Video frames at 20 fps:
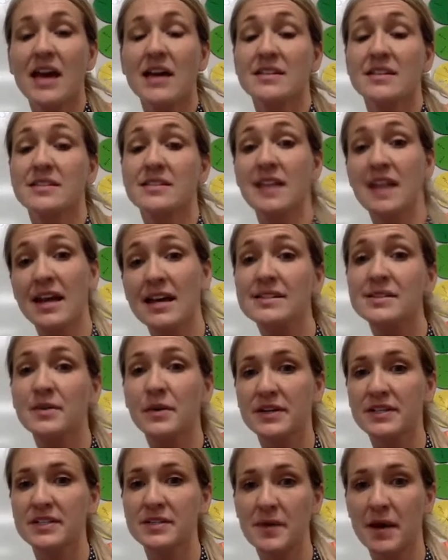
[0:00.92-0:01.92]
Today is
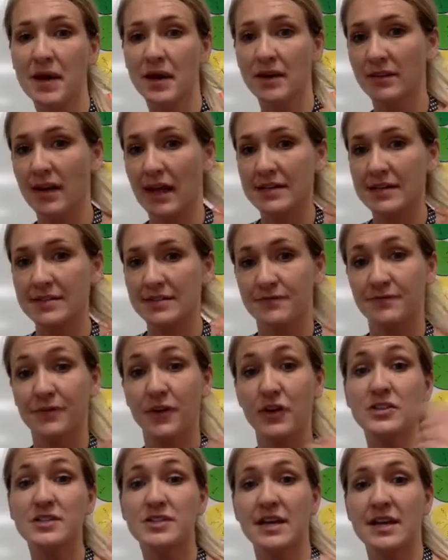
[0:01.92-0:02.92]
going to be our
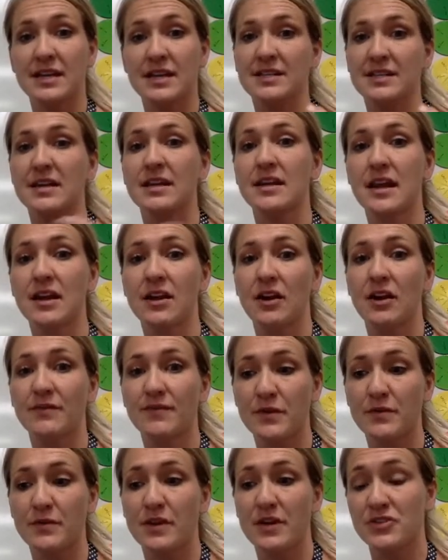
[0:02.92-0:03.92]
first lesson in our
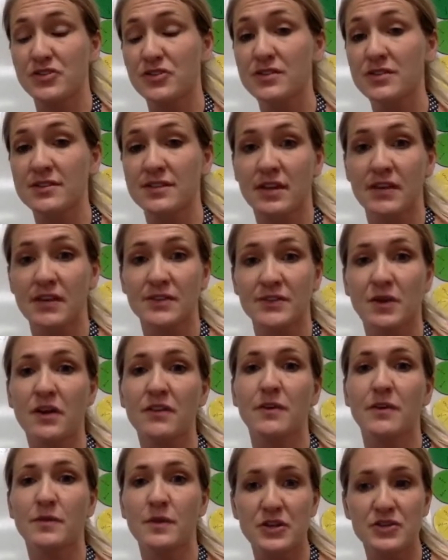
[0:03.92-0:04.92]
foundational skills. So our
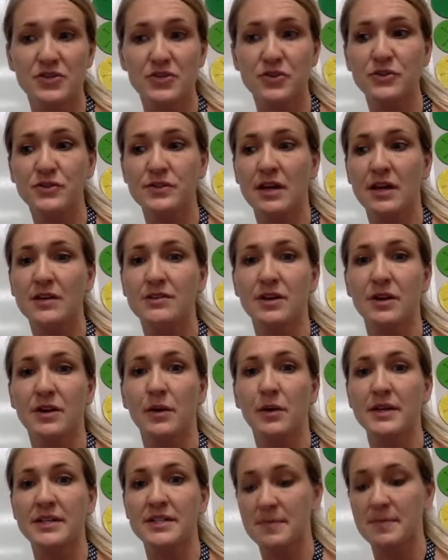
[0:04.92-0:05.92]
foundational skills are
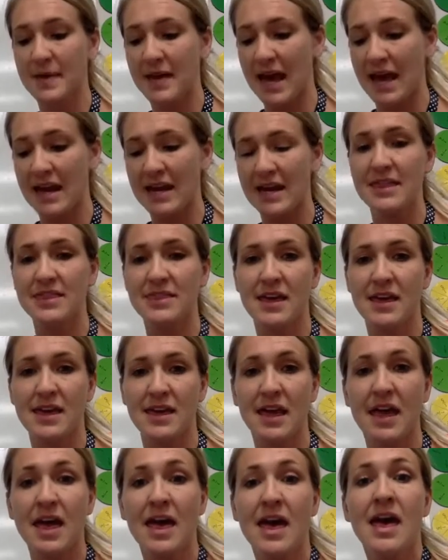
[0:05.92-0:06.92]
going to be
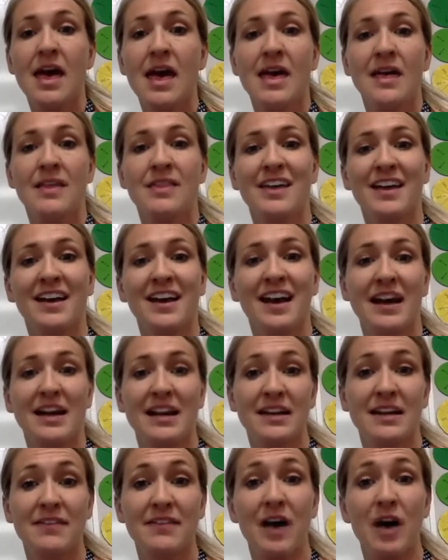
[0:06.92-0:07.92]
anything that kind
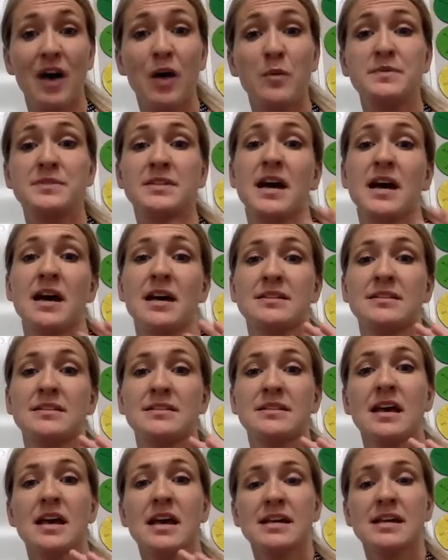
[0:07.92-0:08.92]
of helps
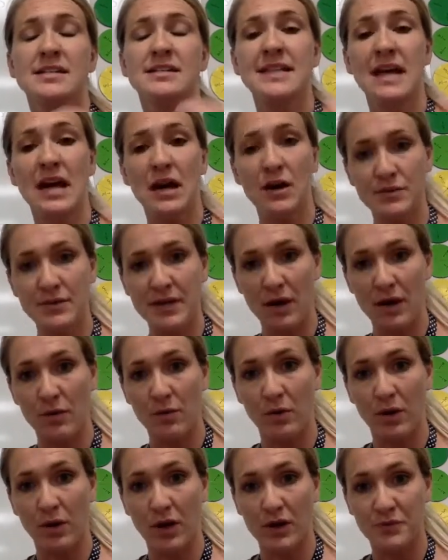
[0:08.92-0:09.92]
us sound out
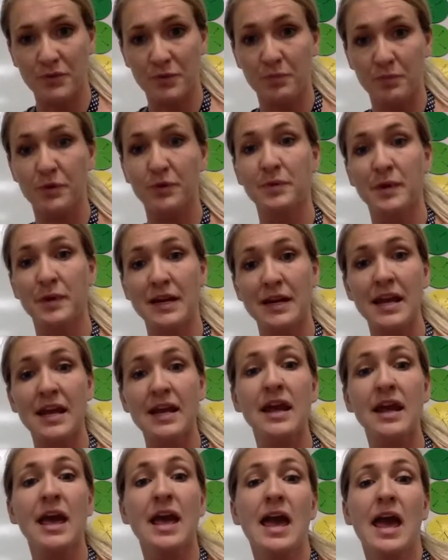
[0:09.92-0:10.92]
words when we're
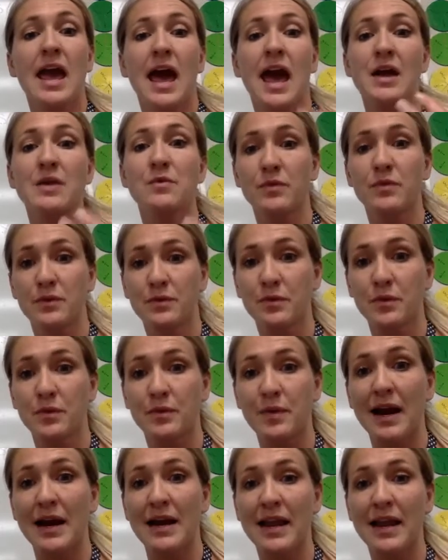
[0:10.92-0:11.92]
reading and when we're
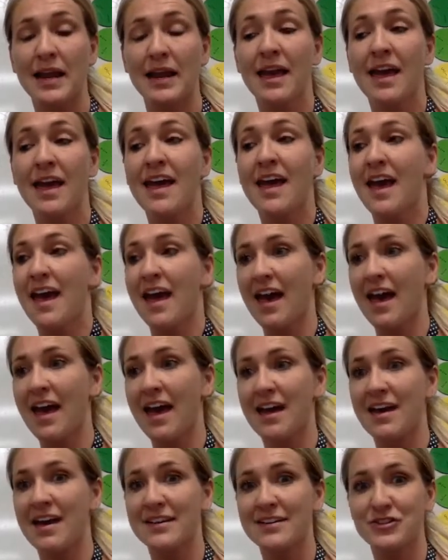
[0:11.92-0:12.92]
writing,
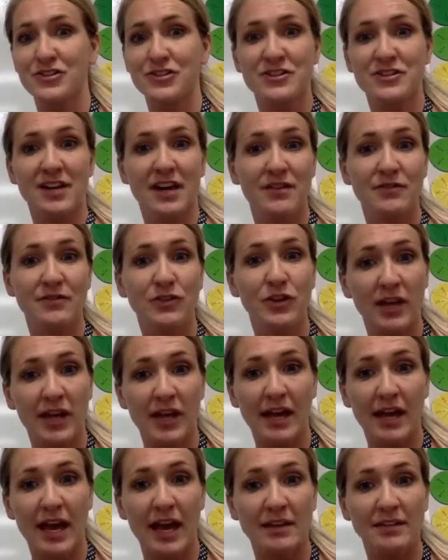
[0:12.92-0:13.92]
and just kind of
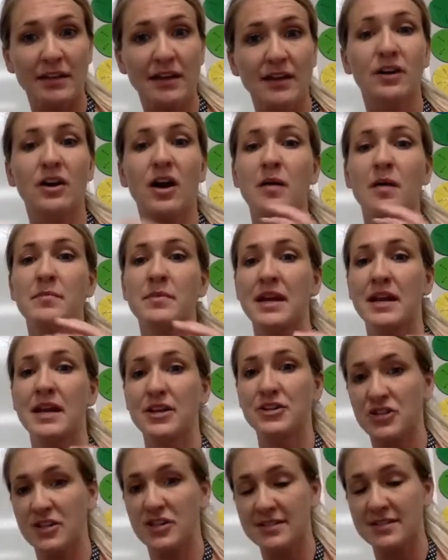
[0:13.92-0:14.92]
looking at letter
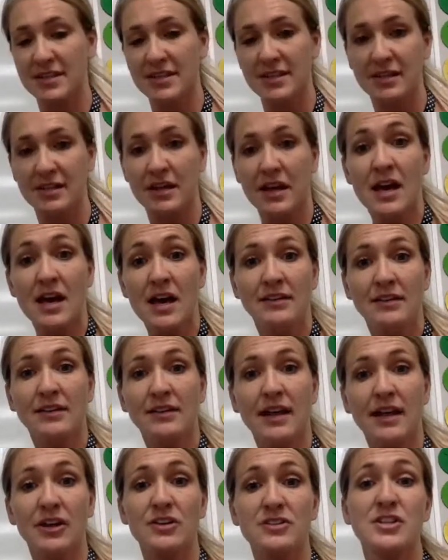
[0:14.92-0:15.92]
combinations and
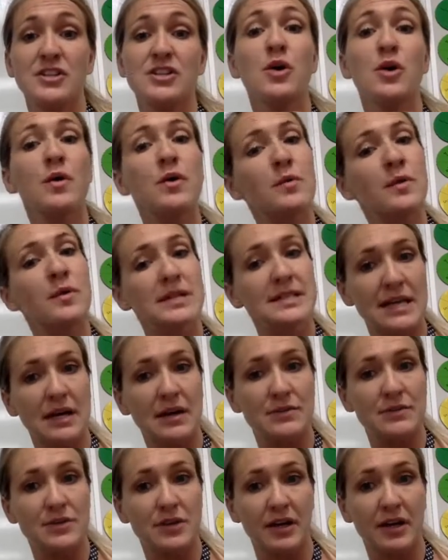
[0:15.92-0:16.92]
letters and knowing what
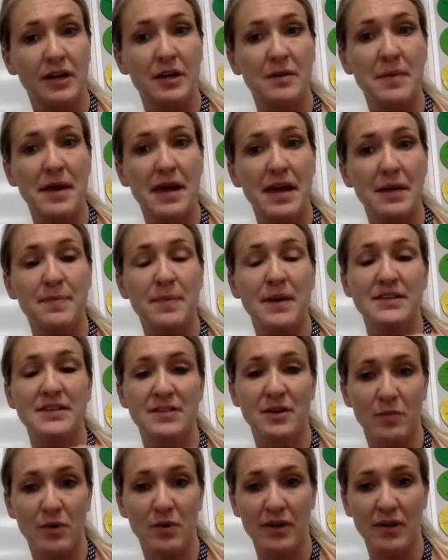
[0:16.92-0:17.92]
sounds they're going to make based
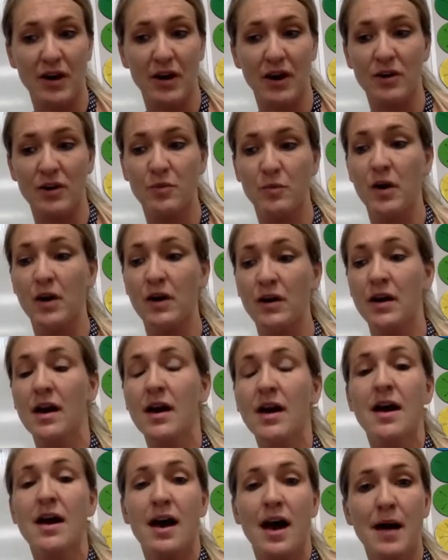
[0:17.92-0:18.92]
on where they are in a word.
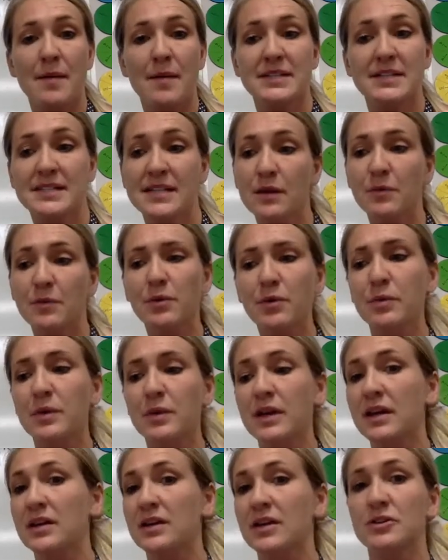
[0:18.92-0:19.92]
And today we're
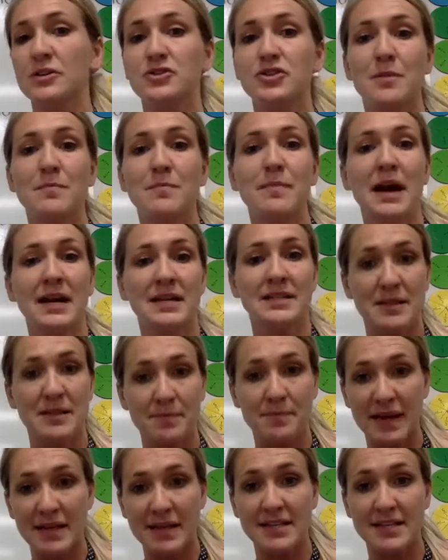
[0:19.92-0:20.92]
really going to jump back to
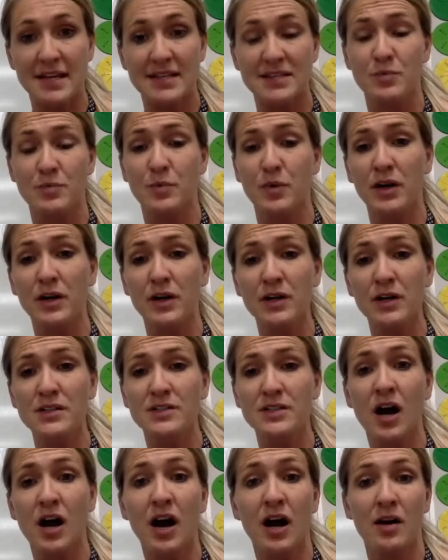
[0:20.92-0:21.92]
basics, and we're going to
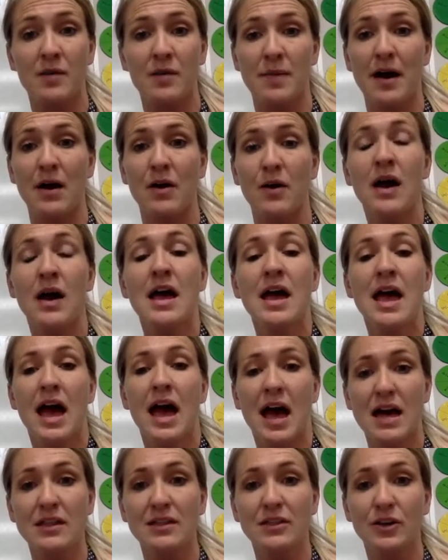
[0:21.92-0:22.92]
talk about
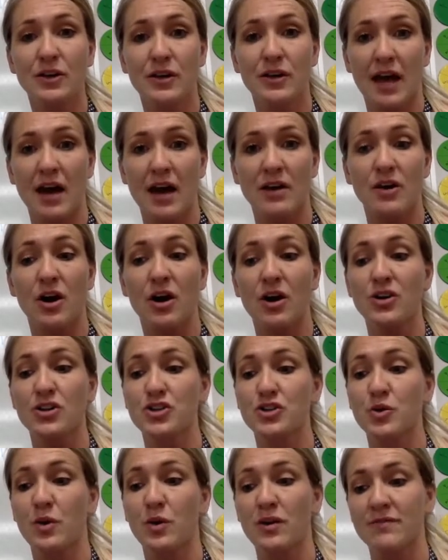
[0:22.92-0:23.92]
and look at our
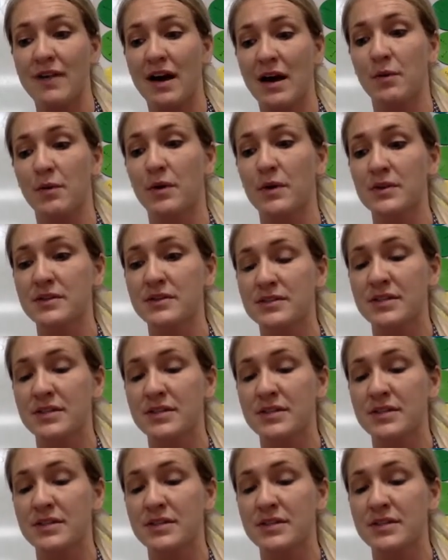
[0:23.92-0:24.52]
short vowels.